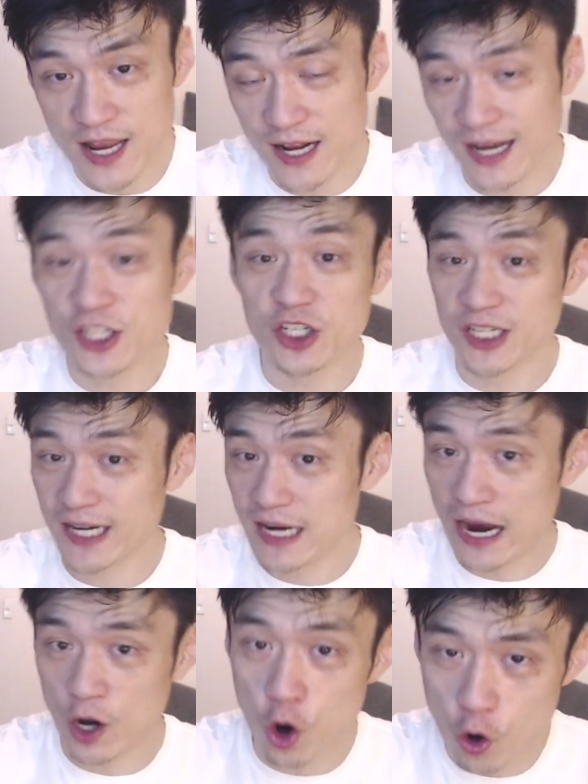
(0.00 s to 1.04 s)

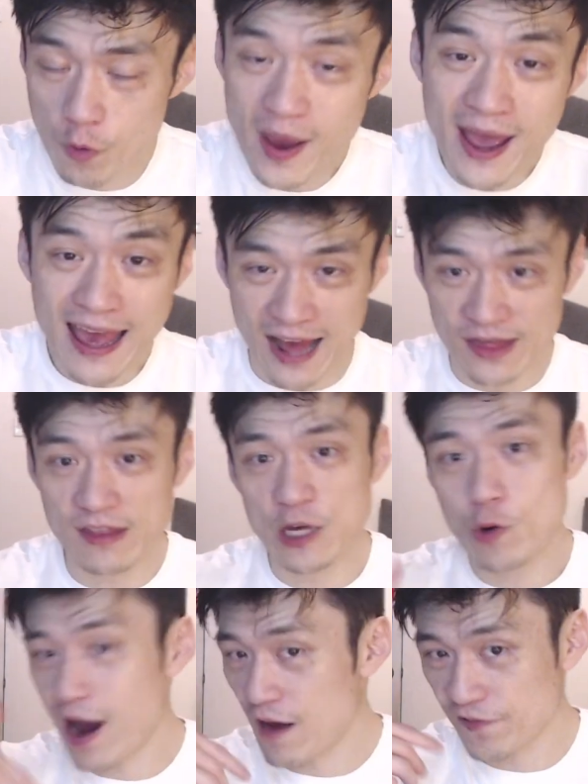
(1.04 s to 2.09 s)
at home. And then they
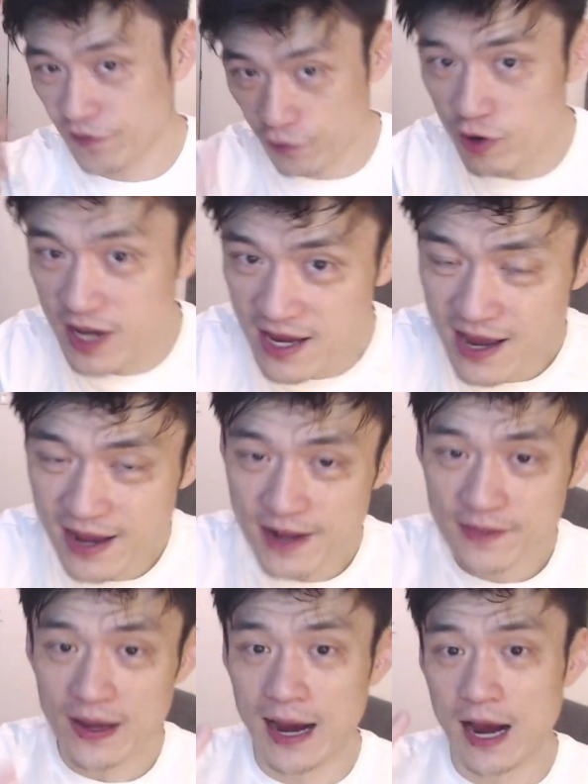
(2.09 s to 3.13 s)
will have three
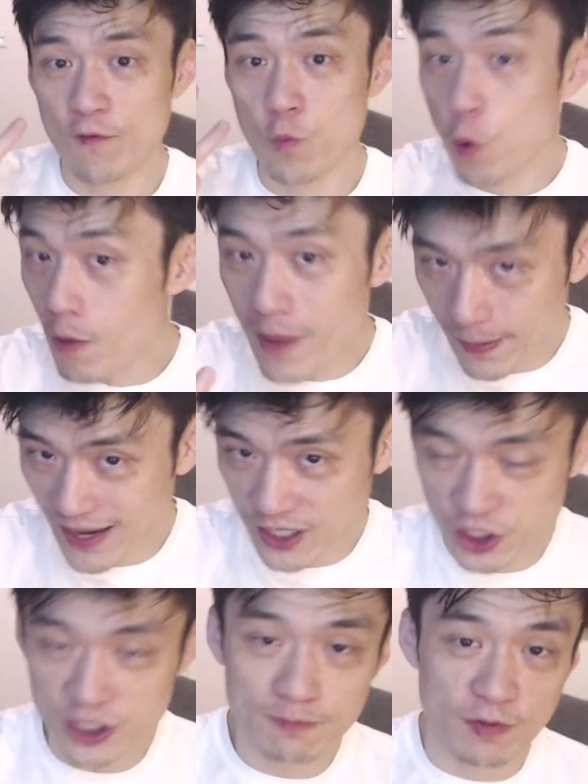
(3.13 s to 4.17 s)
warm-up
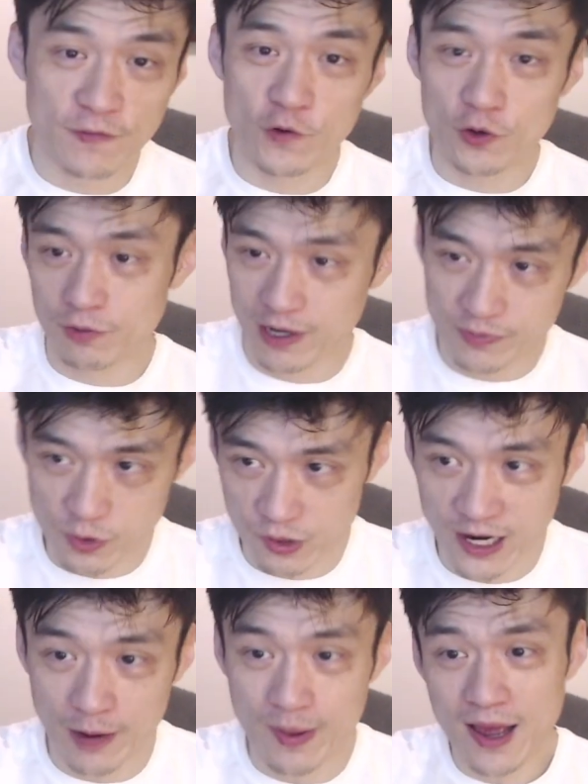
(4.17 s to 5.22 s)
matches before the Rugby World
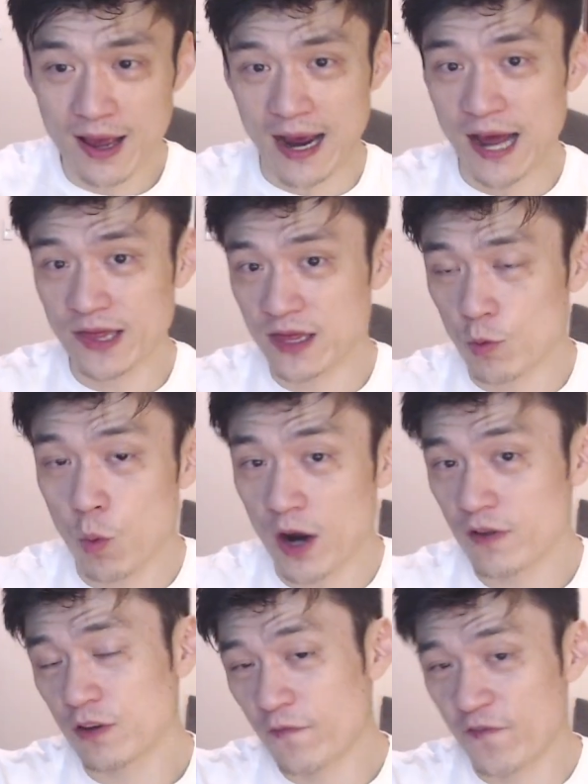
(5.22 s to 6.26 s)
Cup. And one
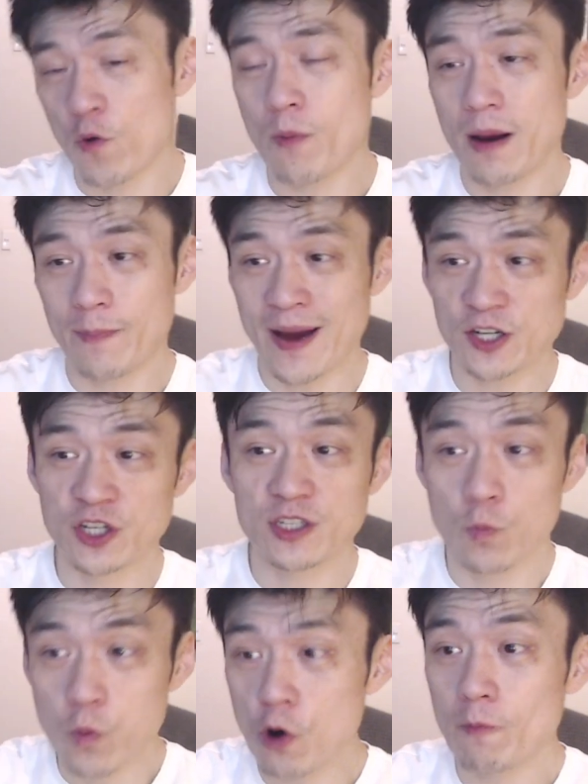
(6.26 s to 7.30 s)
of the warm-up matches
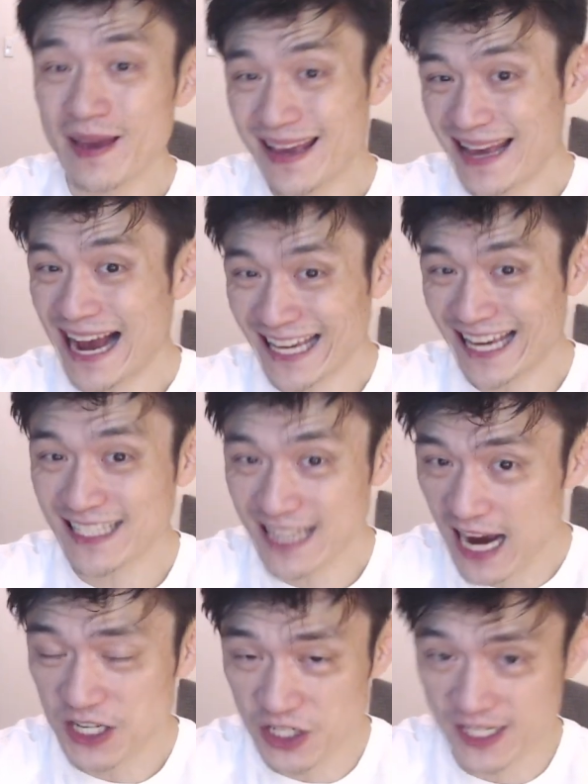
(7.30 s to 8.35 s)
will be against
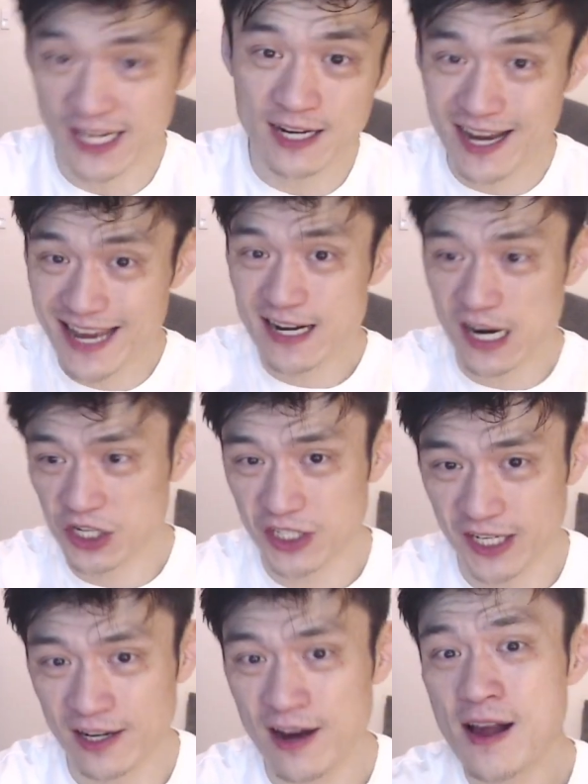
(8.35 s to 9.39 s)
Argentina in
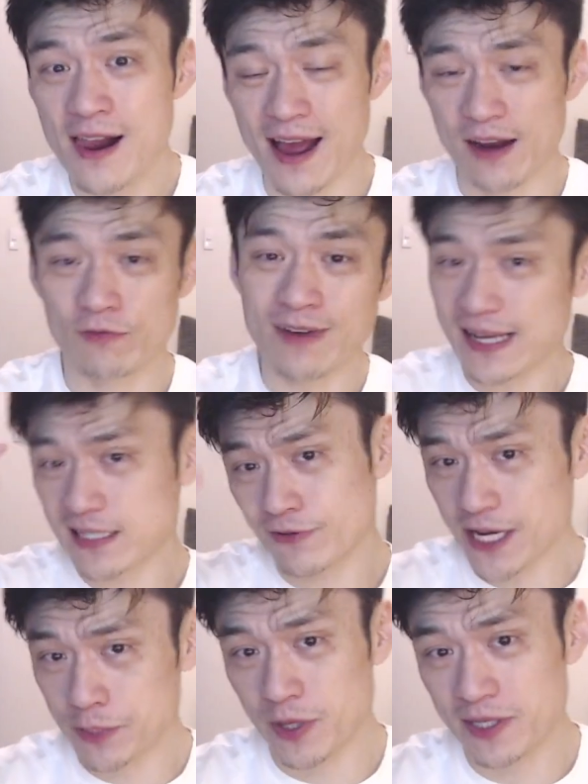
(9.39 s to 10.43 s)
Argentina. And Rassie
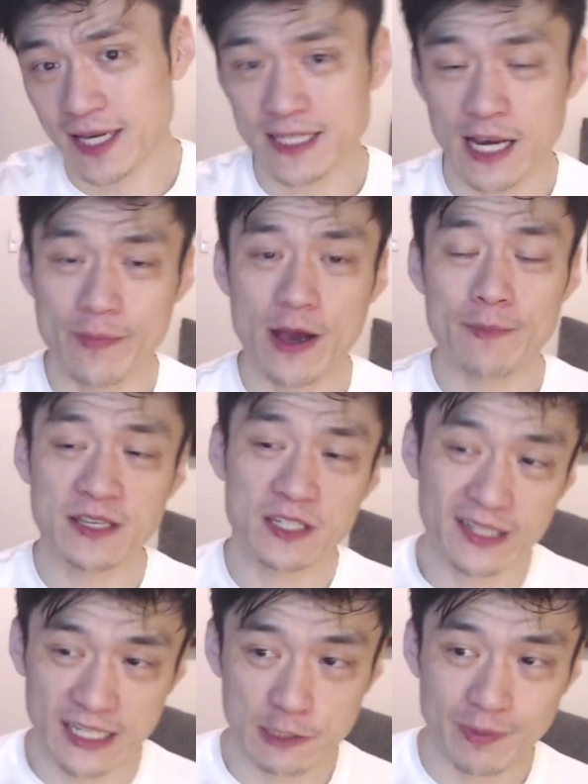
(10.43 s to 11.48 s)
Erasmus has come out and basically
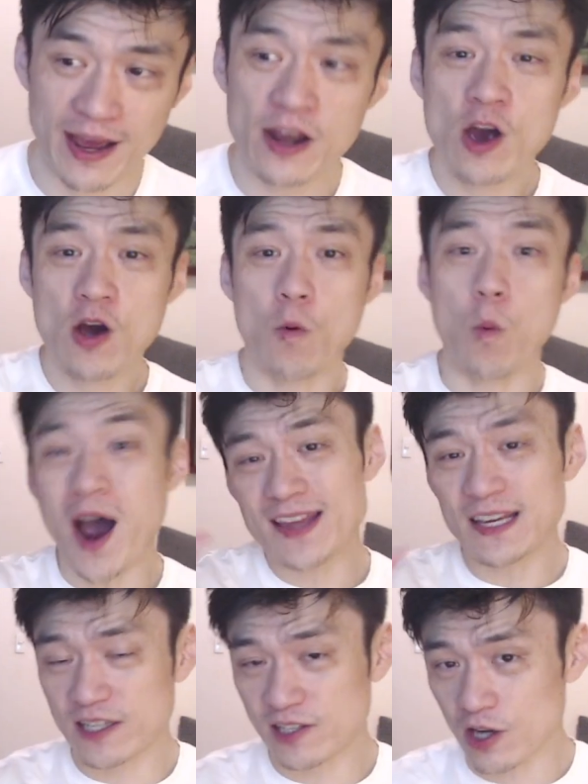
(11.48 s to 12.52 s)
explained why they
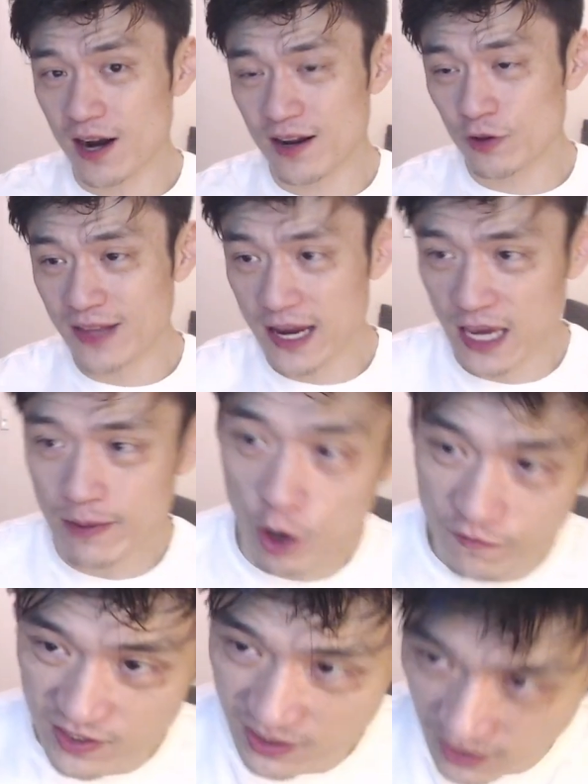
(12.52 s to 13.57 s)
decided on that game.
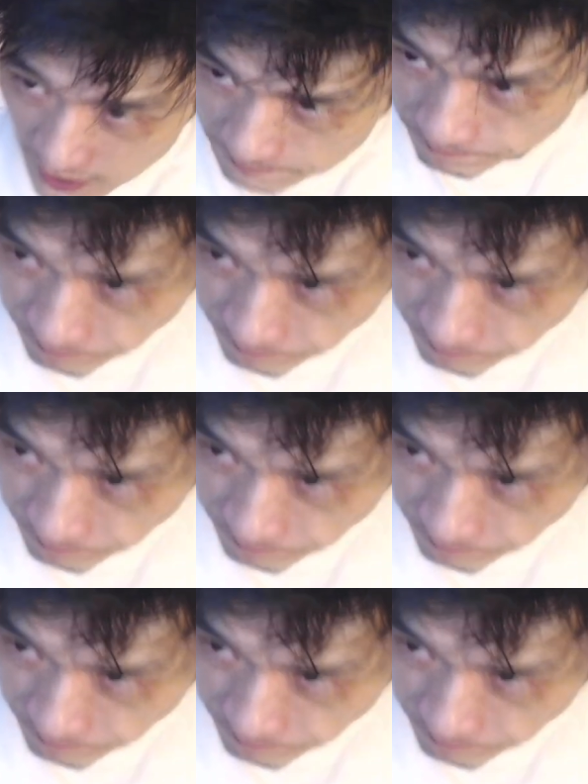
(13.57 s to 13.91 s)
Obviously,